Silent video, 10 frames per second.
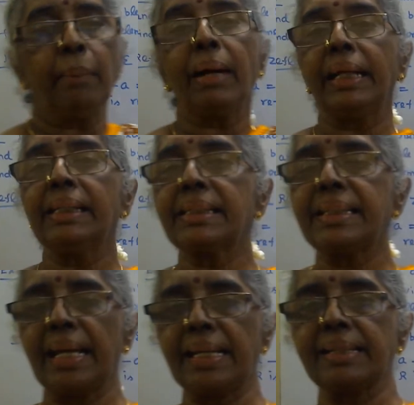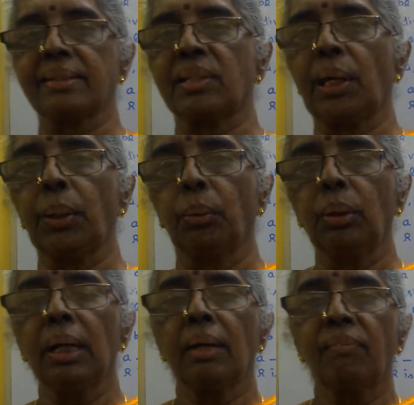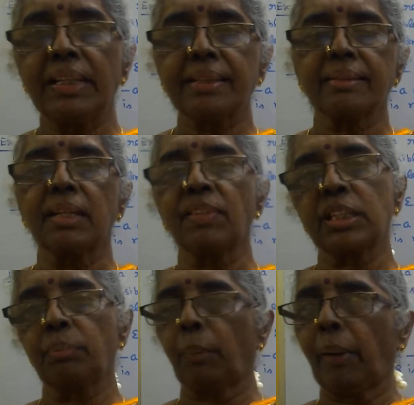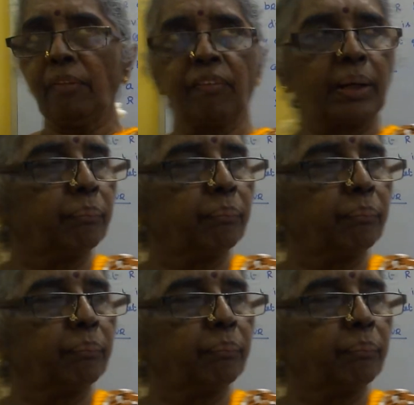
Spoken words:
minus A is 0, which is divisible by 5.